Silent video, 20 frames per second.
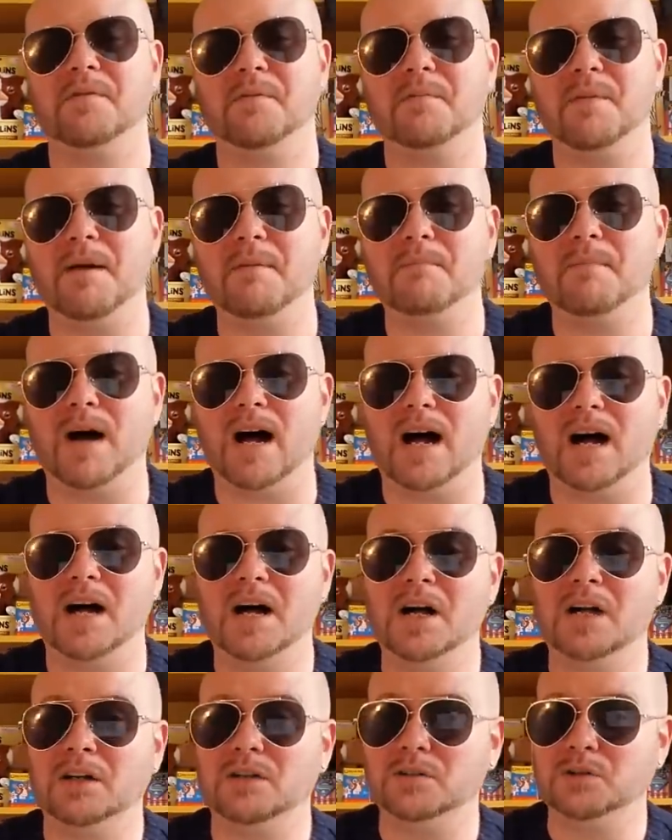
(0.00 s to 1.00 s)
remember,
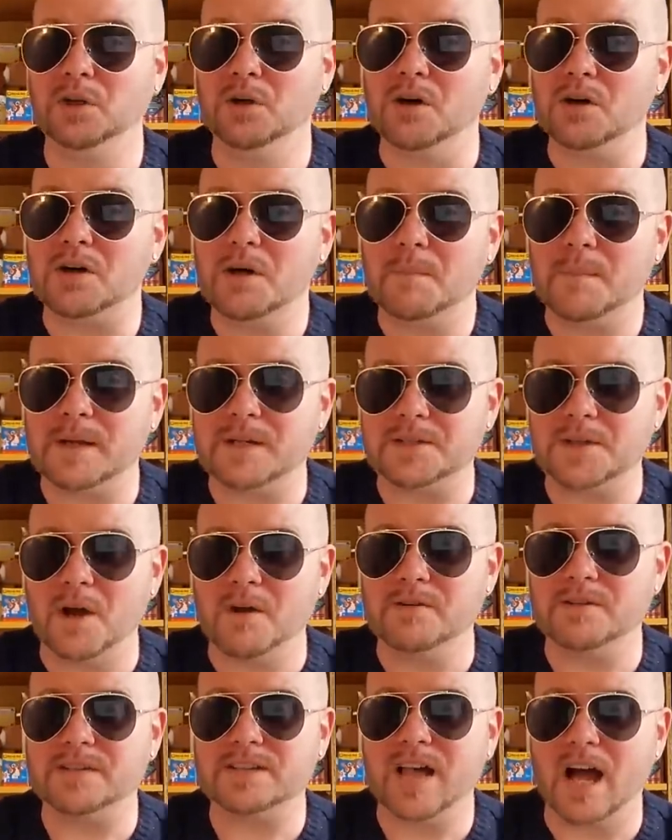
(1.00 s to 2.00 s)
look but
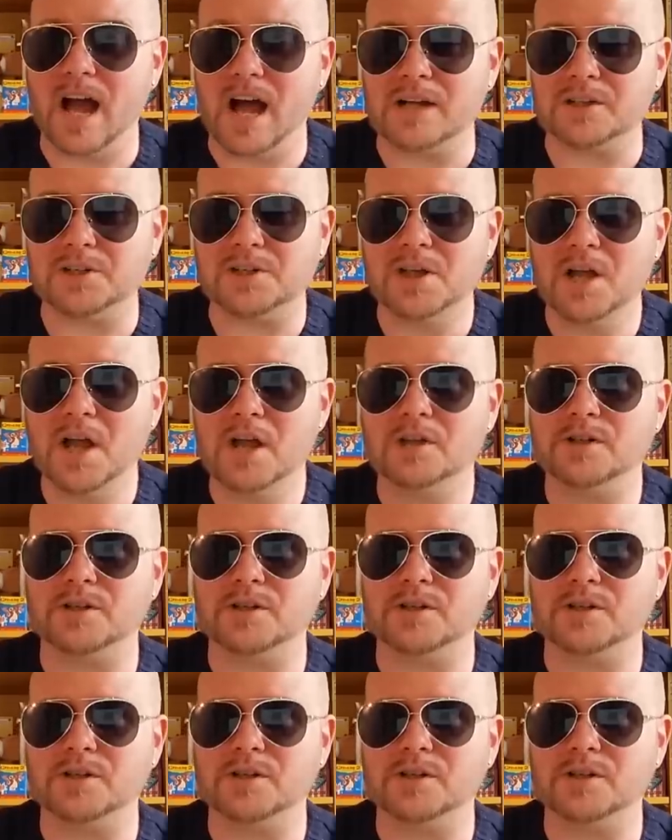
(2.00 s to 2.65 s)
don't touch,